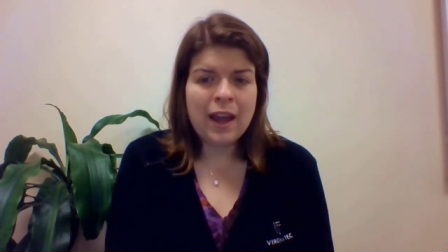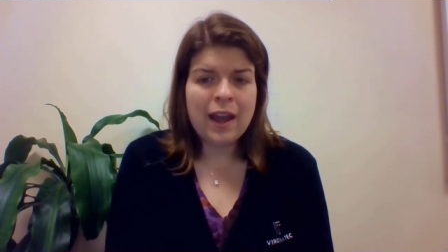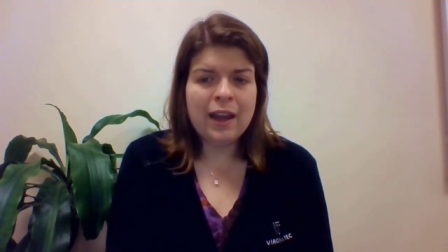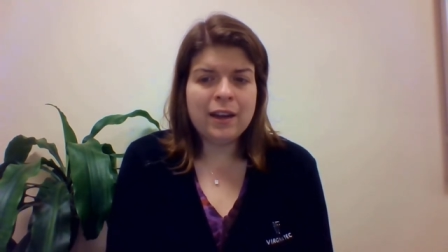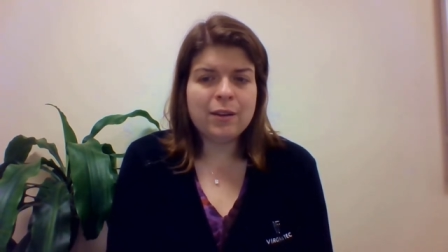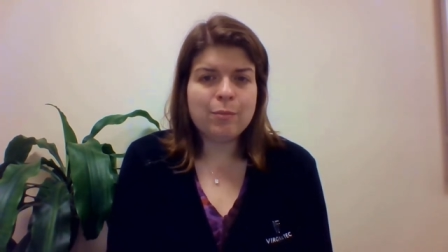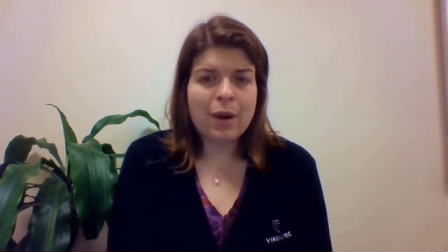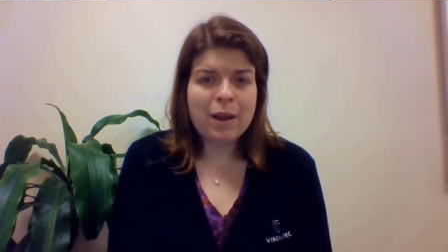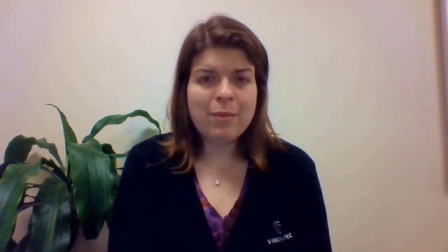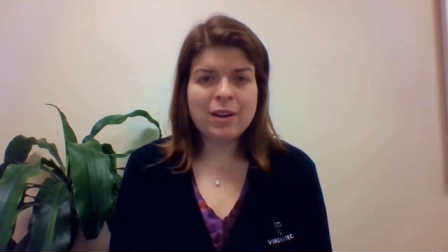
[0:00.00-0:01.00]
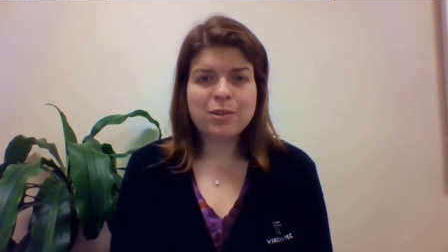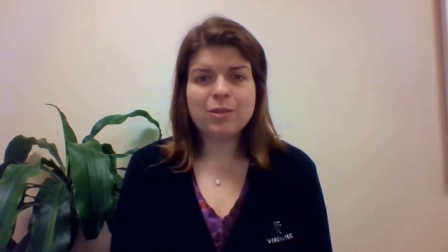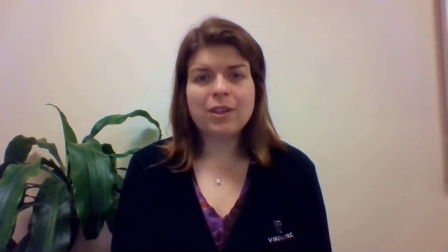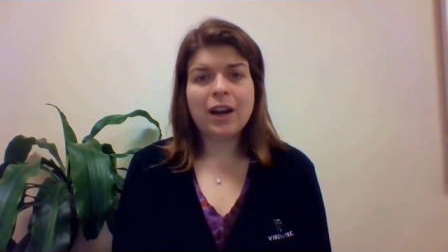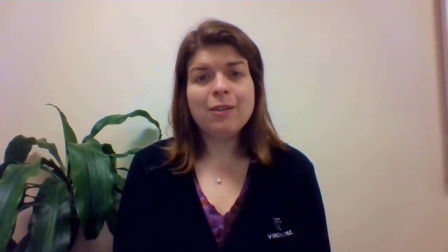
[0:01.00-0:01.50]
And my mentor
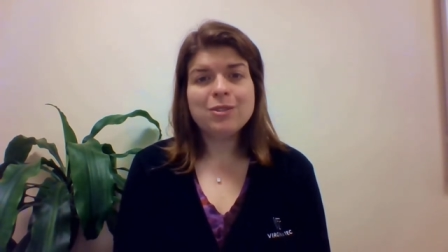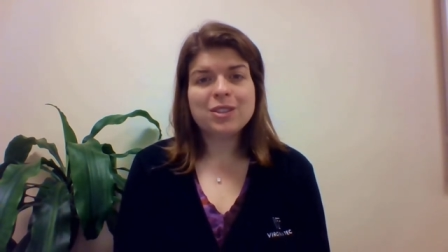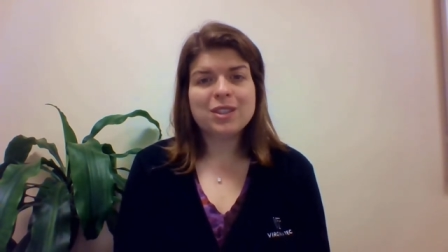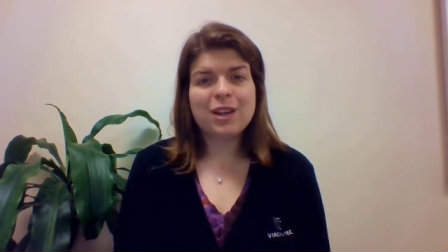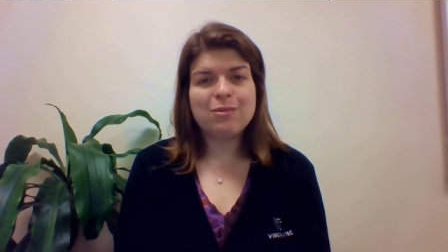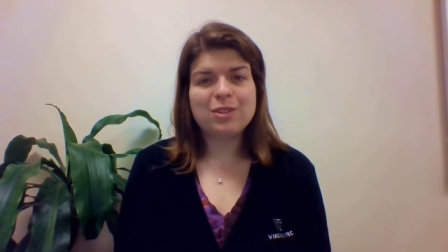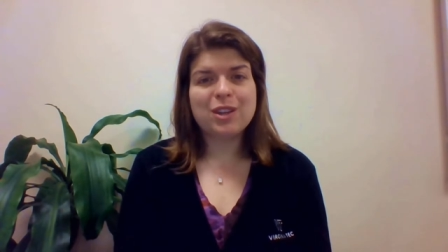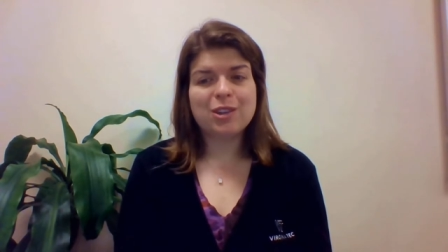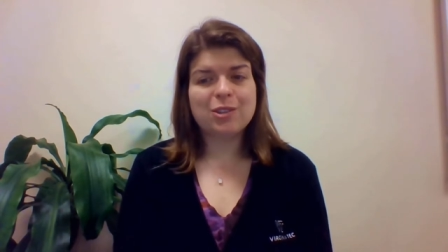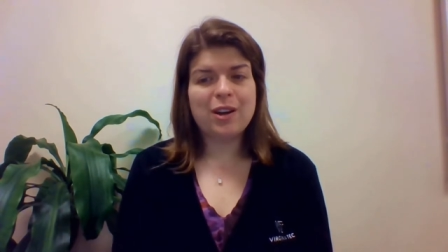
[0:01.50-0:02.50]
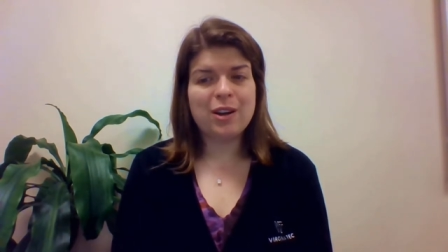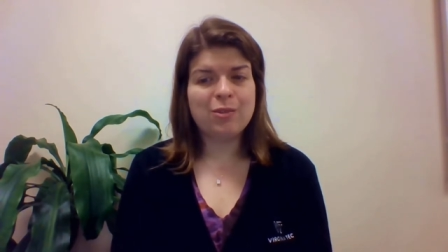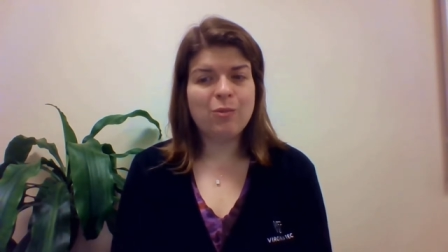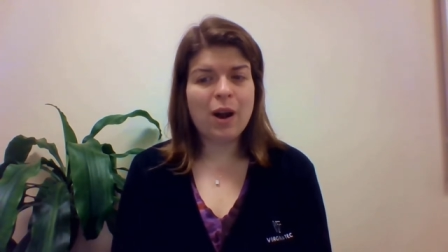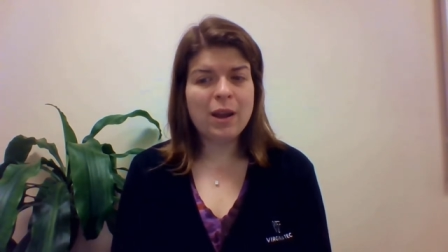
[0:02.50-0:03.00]
that I was assigned was Dr.
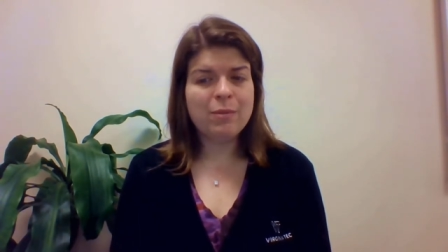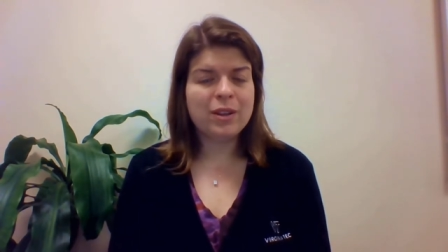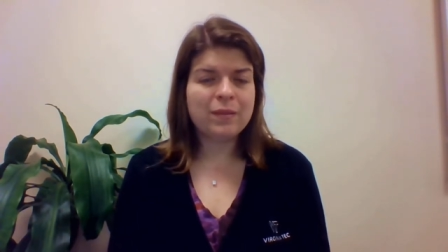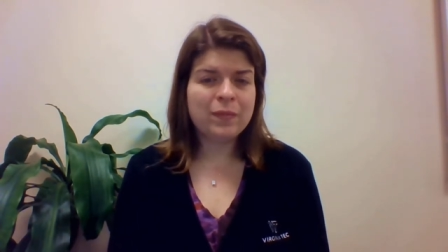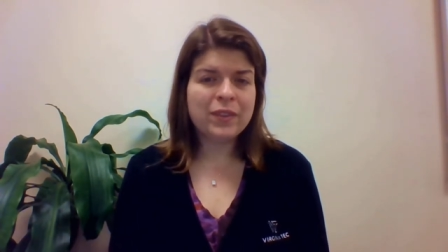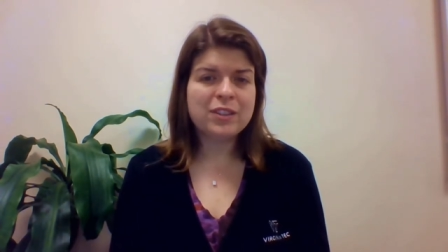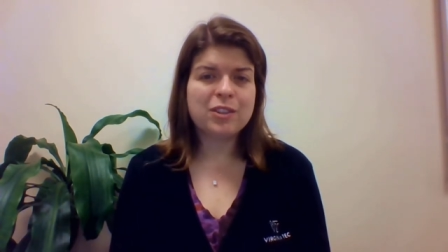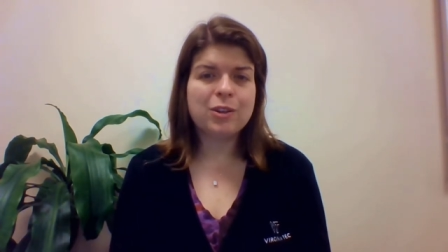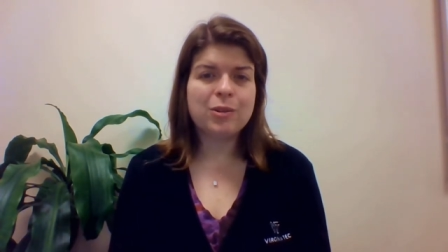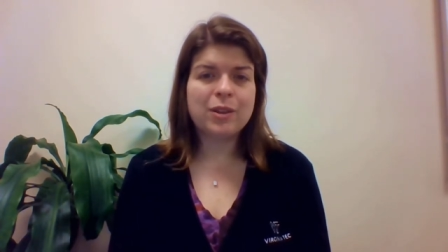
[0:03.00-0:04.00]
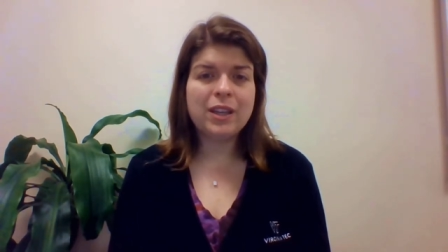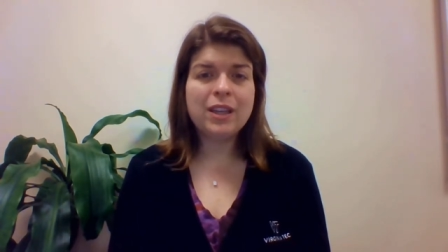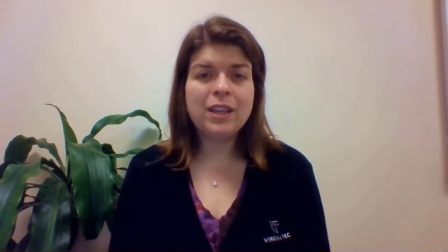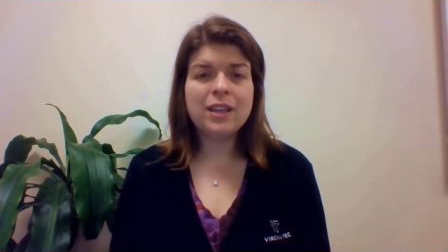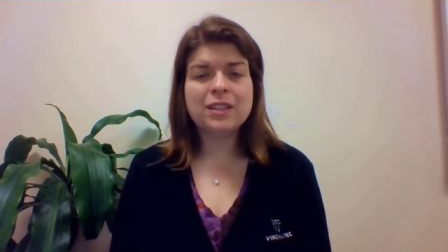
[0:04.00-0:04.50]
Aaron Wyman. So
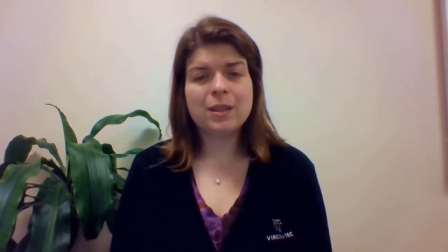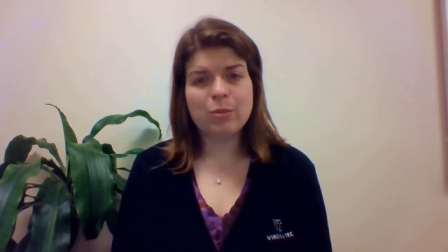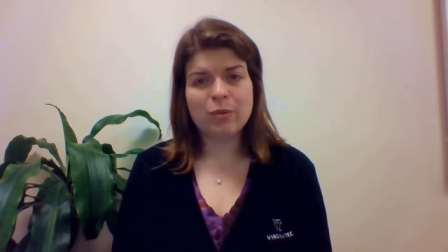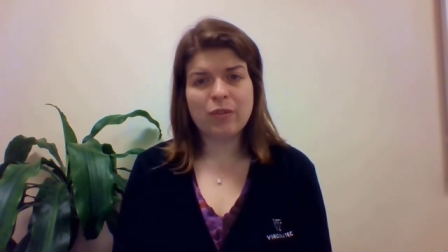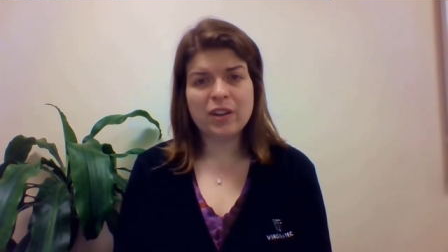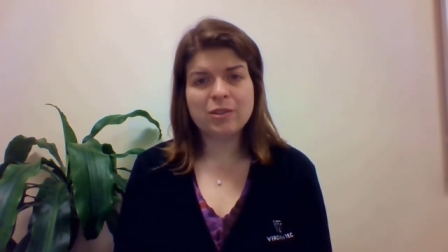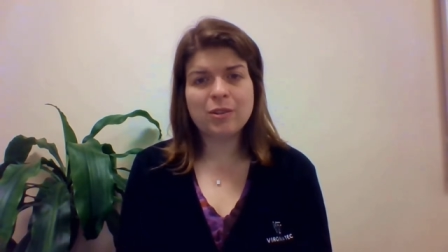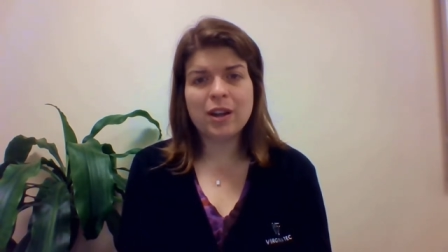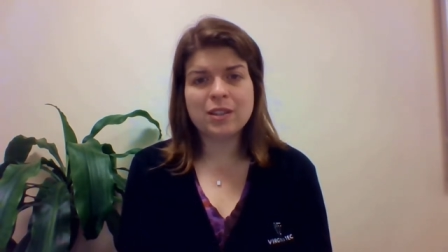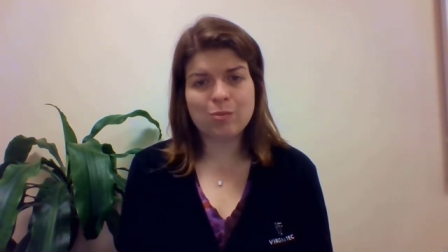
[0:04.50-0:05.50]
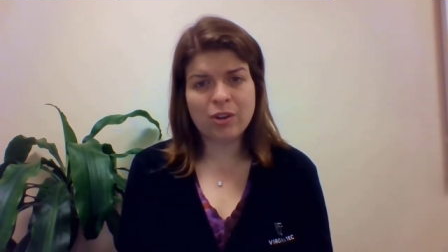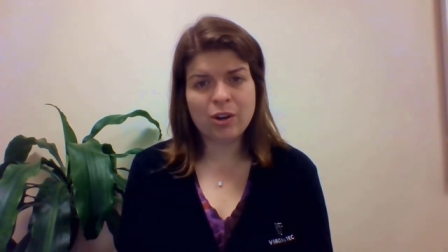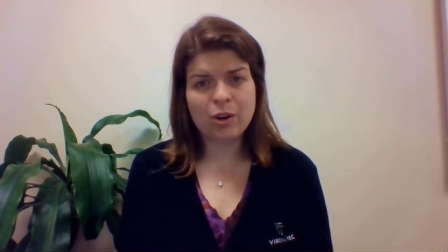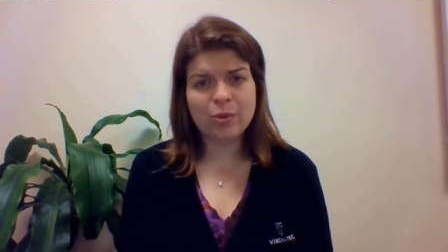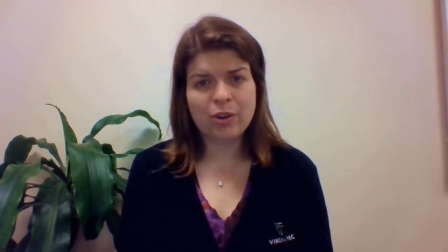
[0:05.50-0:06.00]
he is a professor at Spring
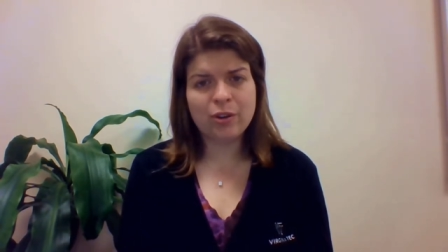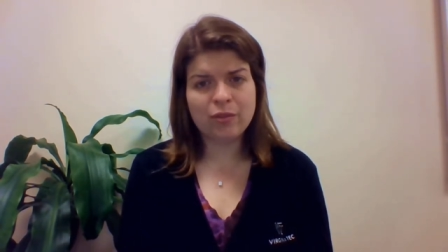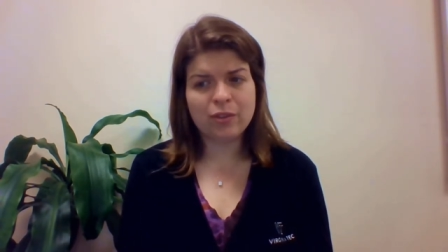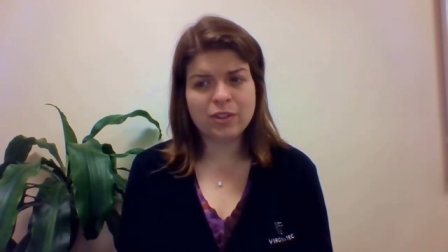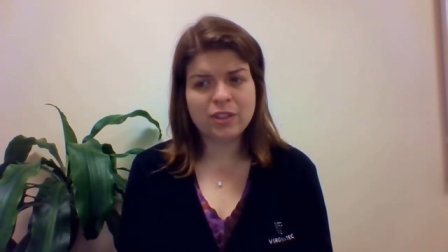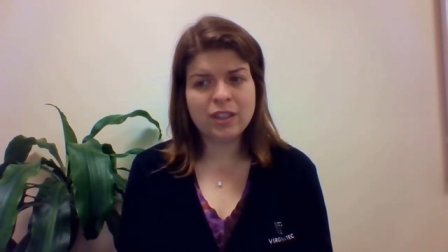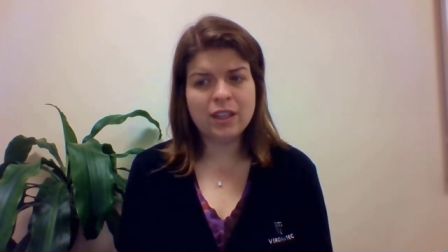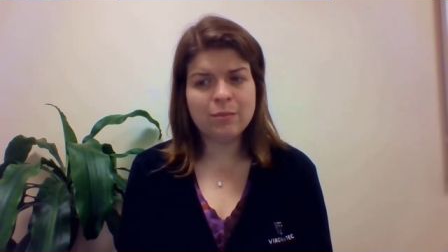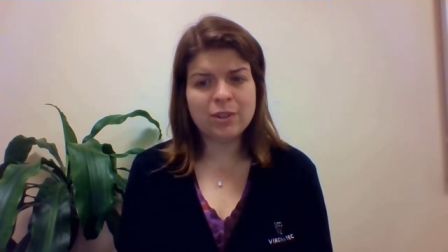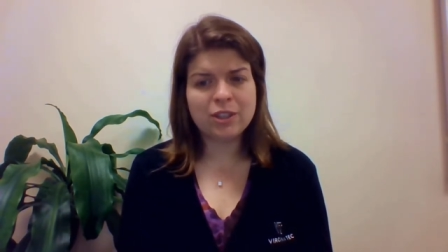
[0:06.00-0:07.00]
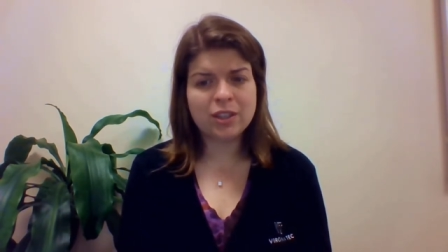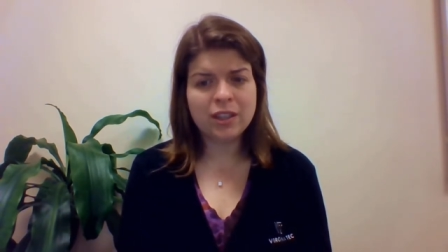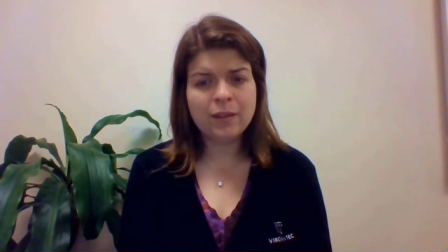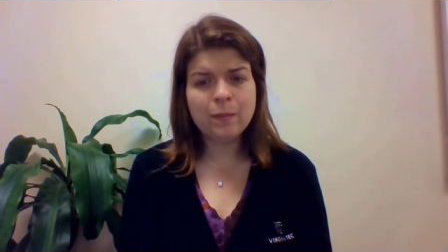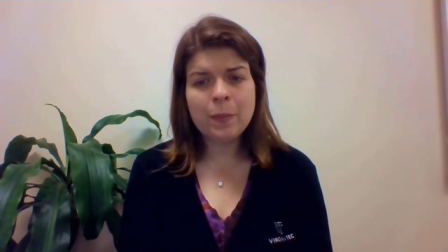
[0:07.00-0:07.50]
Arbor University in
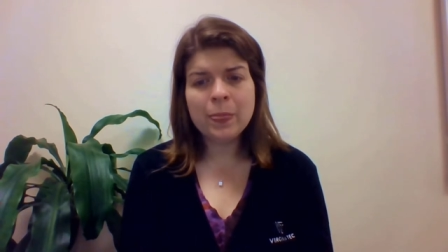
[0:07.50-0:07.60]
Michigan.